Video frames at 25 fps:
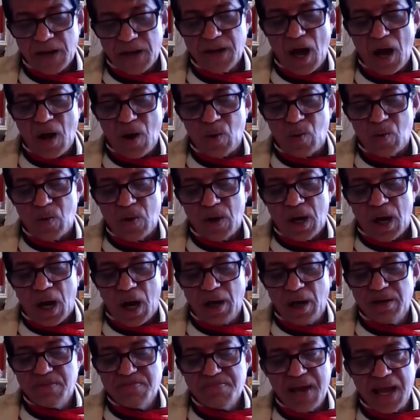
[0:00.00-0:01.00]
Now,
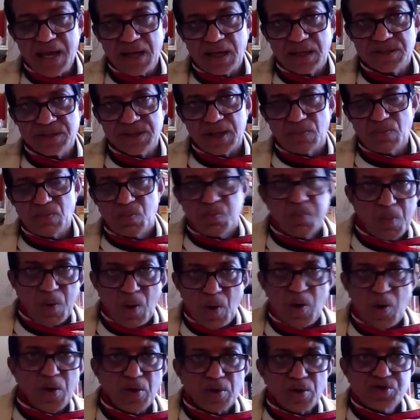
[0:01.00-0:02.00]
I'll make some
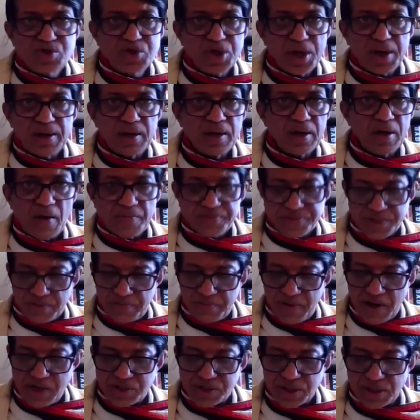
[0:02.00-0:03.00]
more general
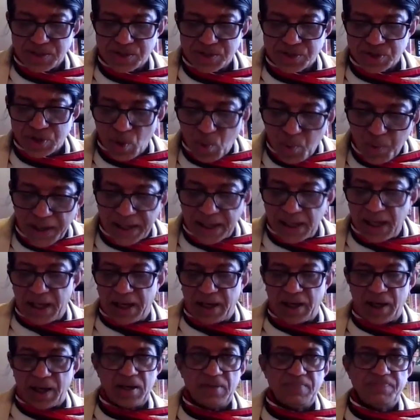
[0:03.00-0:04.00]
observations
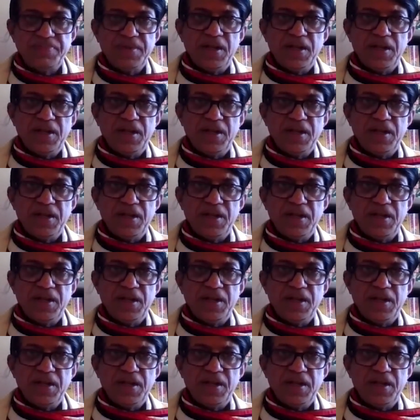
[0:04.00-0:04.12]
quickly